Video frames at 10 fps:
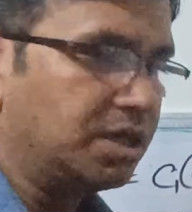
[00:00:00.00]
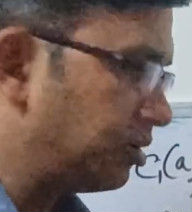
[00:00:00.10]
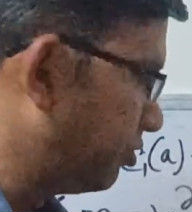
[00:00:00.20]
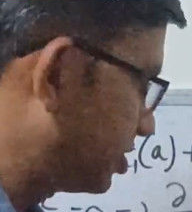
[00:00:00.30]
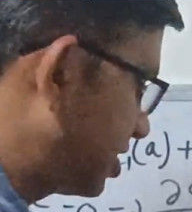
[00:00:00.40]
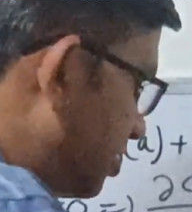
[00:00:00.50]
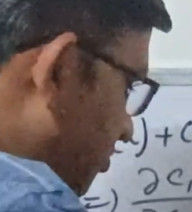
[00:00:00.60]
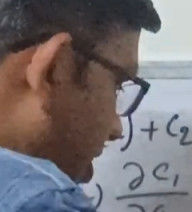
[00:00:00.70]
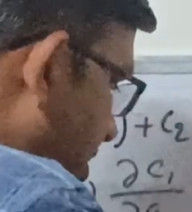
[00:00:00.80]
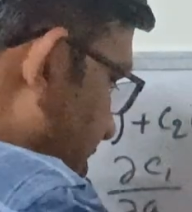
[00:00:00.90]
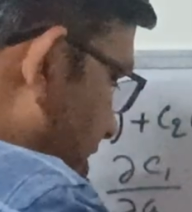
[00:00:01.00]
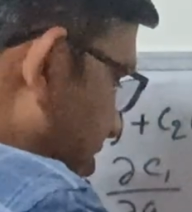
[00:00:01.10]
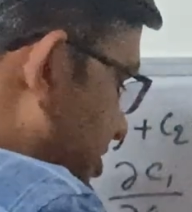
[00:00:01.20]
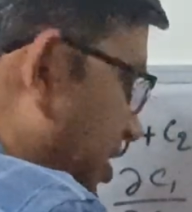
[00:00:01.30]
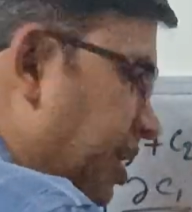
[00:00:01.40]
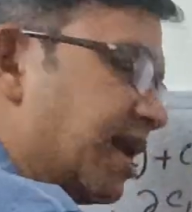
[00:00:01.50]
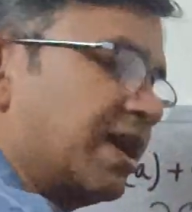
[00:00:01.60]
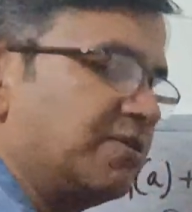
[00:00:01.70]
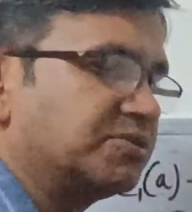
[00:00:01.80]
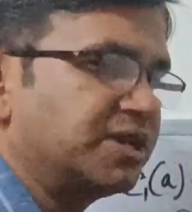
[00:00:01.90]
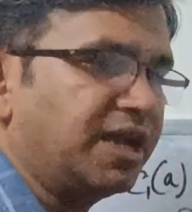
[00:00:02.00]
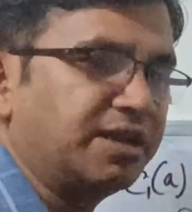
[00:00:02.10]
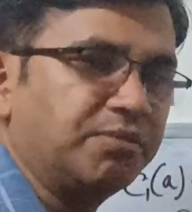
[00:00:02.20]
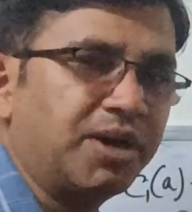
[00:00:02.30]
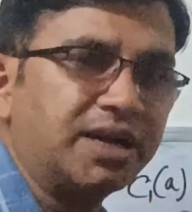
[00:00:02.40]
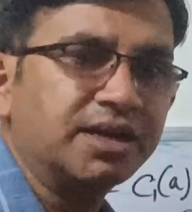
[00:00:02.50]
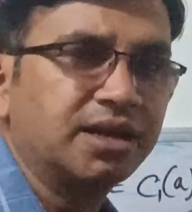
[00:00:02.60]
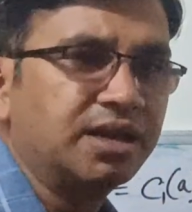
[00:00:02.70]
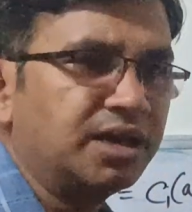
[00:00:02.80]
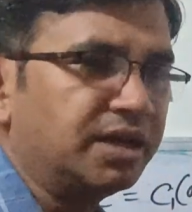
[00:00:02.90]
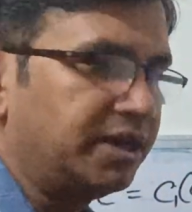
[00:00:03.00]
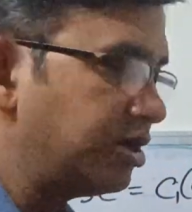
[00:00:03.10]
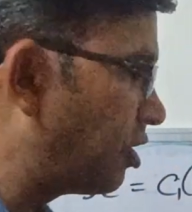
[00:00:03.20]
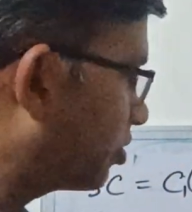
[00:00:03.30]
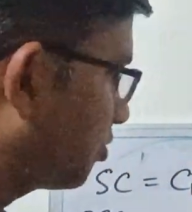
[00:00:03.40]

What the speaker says: we see what there is a negative sign, but need not